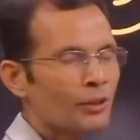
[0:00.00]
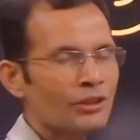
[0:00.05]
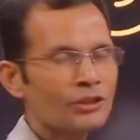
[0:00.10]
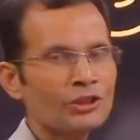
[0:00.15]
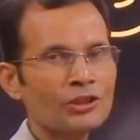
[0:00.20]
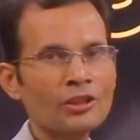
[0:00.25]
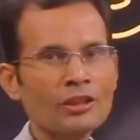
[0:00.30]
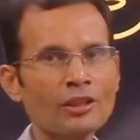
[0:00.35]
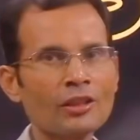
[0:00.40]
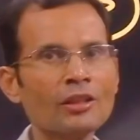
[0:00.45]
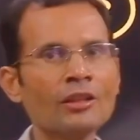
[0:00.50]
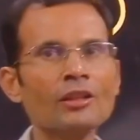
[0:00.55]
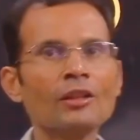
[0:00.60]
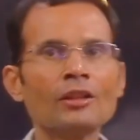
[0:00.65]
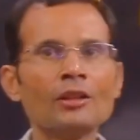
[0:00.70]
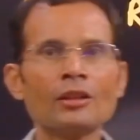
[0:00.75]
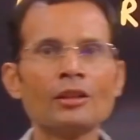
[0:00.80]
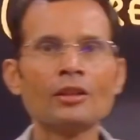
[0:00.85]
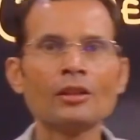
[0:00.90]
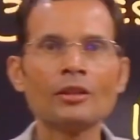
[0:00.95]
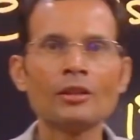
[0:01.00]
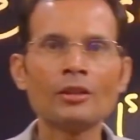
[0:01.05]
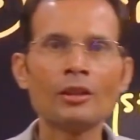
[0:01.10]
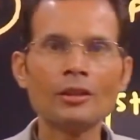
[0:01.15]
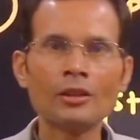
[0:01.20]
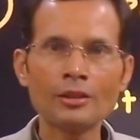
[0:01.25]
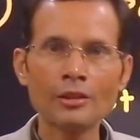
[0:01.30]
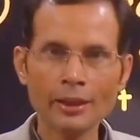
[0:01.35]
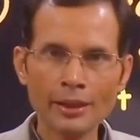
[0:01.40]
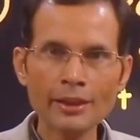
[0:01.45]
question
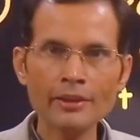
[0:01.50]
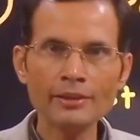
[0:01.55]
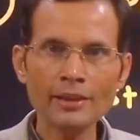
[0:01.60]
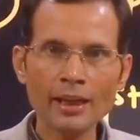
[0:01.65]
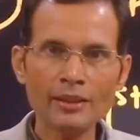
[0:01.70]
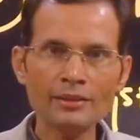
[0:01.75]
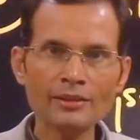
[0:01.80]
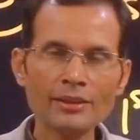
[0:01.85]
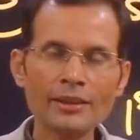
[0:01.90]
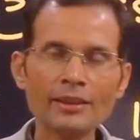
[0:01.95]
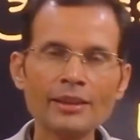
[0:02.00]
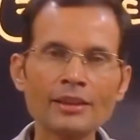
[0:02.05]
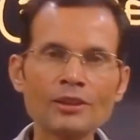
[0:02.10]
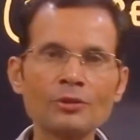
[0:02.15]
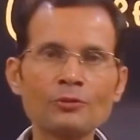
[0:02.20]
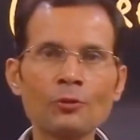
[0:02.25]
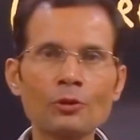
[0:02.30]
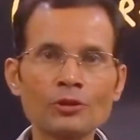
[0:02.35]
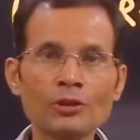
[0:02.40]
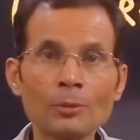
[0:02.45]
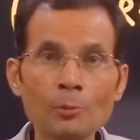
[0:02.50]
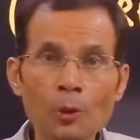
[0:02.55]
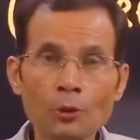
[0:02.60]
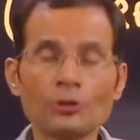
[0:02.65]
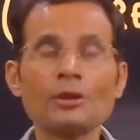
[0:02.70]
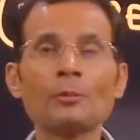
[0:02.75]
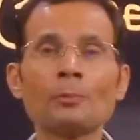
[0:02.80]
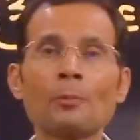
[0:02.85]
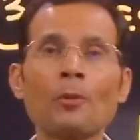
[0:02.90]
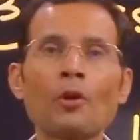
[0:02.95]
in that series was the
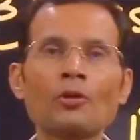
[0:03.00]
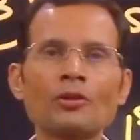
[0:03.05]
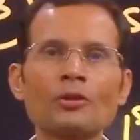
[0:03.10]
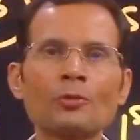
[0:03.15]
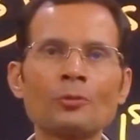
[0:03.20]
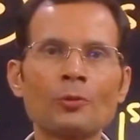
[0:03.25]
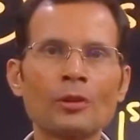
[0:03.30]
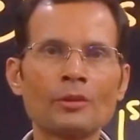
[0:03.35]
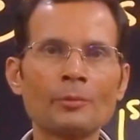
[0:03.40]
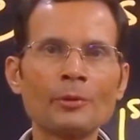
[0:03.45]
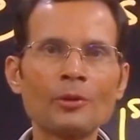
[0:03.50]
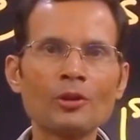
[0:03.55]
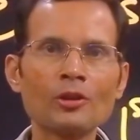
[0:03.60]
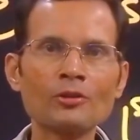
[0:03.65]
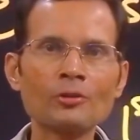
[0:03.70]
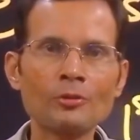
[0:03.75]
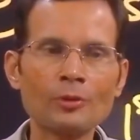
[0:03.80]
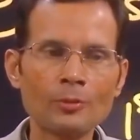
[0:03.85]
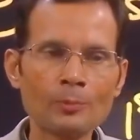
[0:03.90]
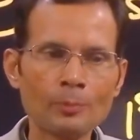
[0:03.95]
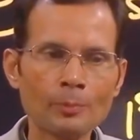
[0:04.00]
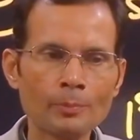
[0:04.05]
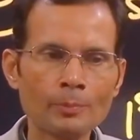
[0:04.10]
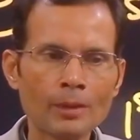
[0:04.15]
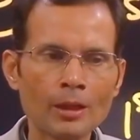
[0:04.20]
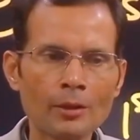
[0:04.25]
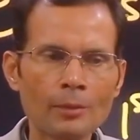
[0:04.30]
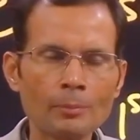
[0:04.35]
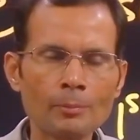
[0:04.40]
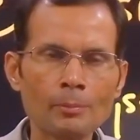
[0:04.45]
most important one, because
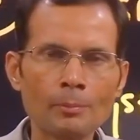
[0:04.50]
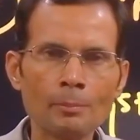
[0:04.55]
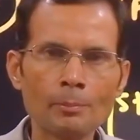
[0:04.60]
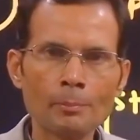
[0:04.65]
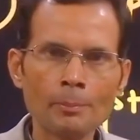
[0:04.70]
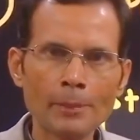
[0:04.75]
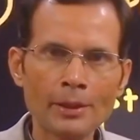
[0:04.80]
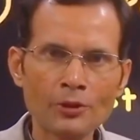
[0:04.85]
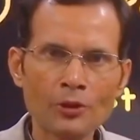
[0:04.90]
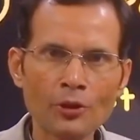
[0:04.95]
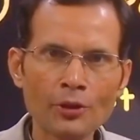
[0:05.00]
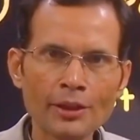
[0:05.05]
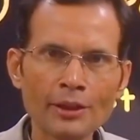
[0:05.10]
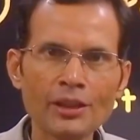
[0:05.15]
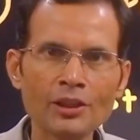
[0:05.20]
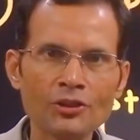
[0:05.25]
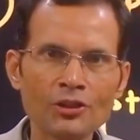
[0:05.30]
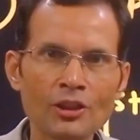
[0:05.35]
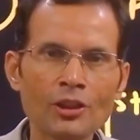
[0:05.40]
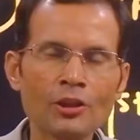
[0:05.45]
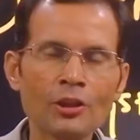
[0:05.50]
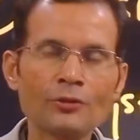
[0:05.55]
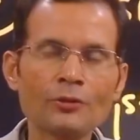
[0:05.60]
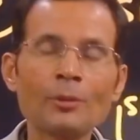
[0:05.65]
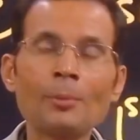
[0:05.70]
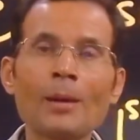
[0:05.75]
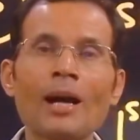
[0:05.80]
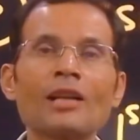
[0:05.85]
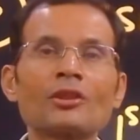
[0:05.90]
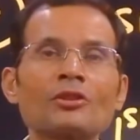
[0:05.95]
majority chunk of
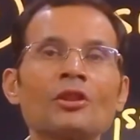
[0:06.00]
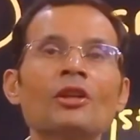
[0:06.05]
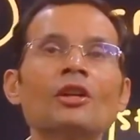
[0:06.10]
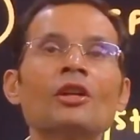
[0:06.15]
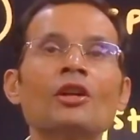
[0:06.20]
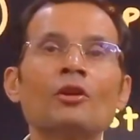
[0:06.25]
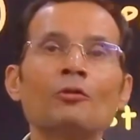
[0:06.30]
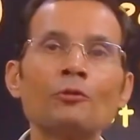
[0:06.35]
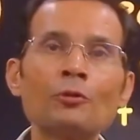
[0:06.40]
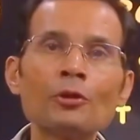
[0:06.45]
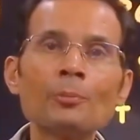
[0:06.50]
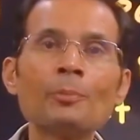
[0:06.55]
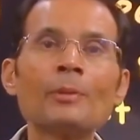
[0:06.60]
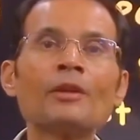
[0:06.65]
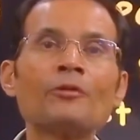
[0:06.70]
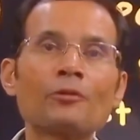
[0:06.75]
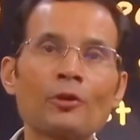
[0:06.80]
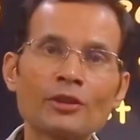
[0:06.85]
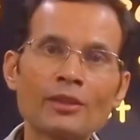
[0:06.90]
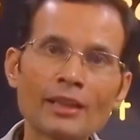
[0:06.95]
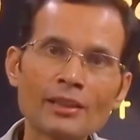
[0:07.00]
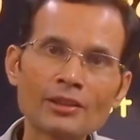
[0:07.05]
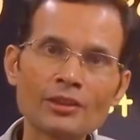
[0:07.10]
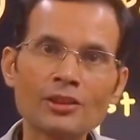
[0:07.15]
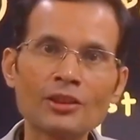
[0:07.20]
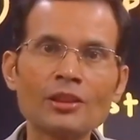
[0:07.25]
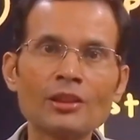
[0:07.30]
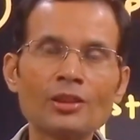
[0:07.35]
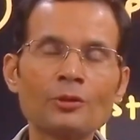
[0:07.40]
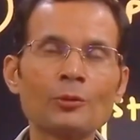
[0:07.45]
the marks would be for that
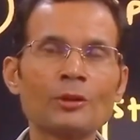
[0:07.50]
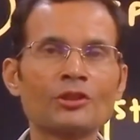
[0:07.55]
third